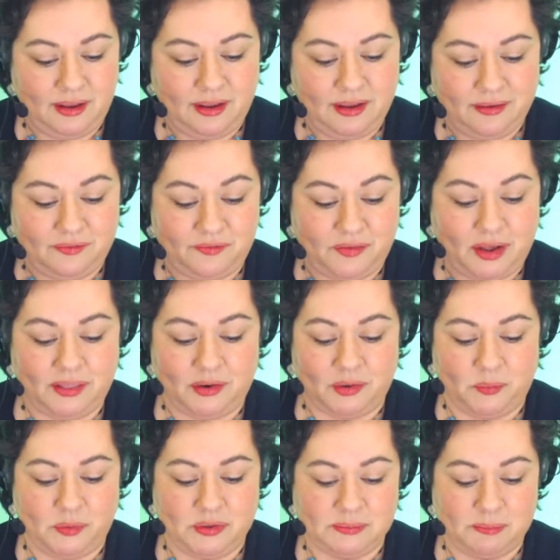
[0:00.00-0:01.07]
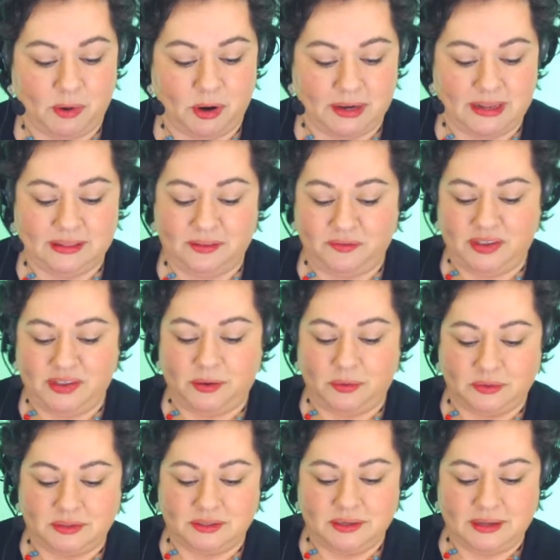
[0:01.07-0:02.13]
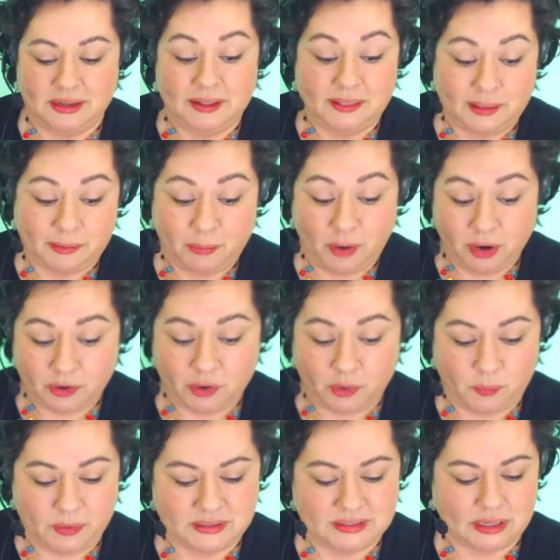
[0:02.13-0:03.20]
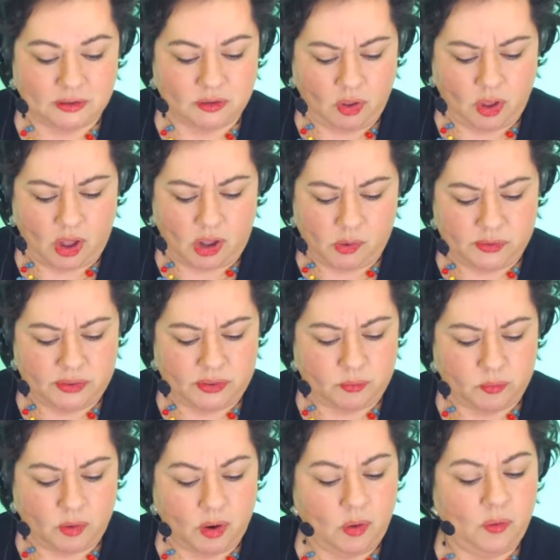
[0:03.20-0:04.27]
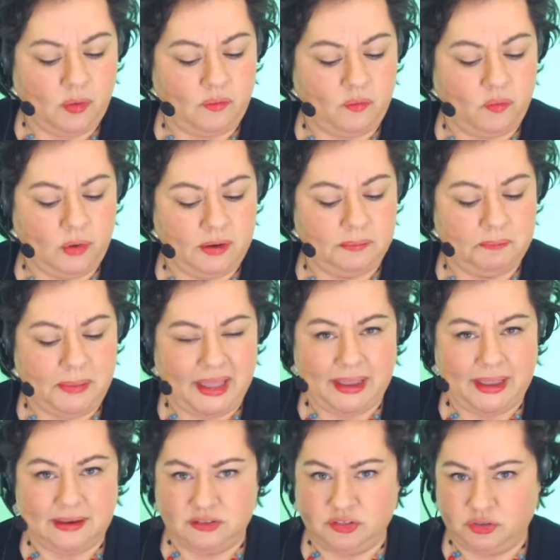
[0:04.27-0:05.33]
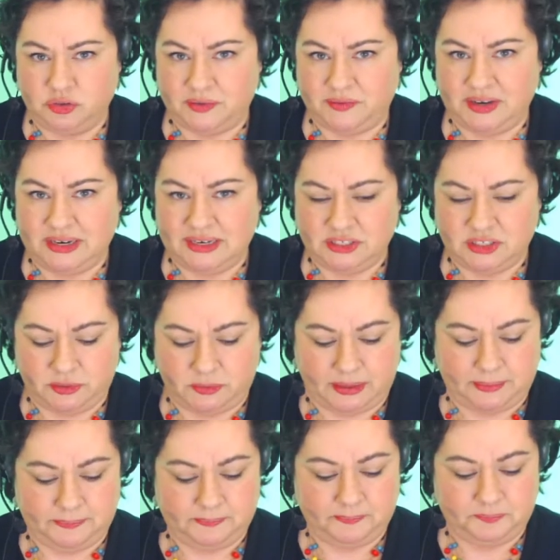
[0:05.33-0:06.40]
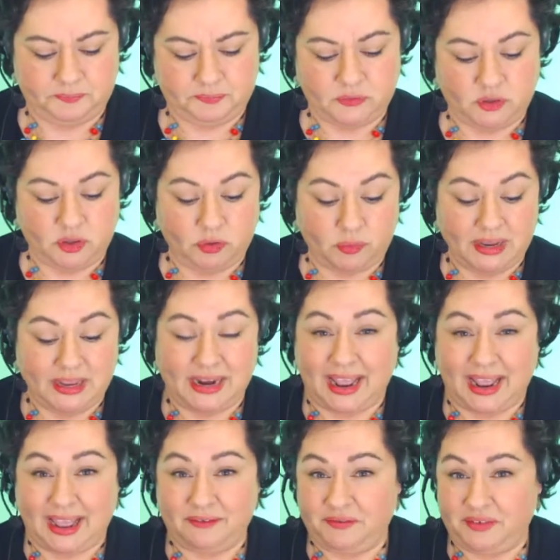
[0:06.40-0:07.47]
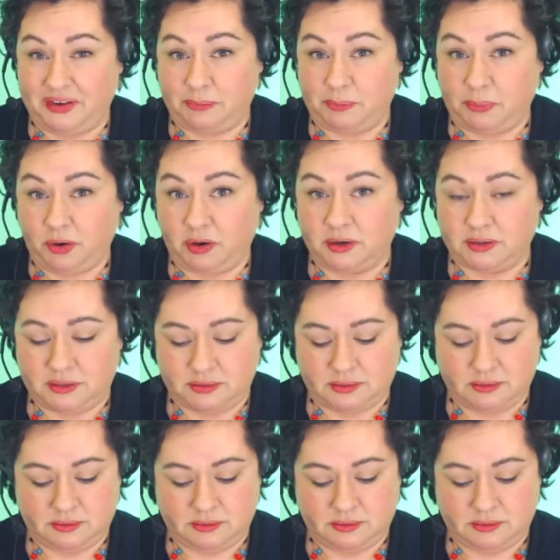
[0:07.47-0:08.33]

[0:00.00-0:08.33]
Father was marking the field. The marker was a log with a row of wooden pegs driven into it, 3.5 feet apart.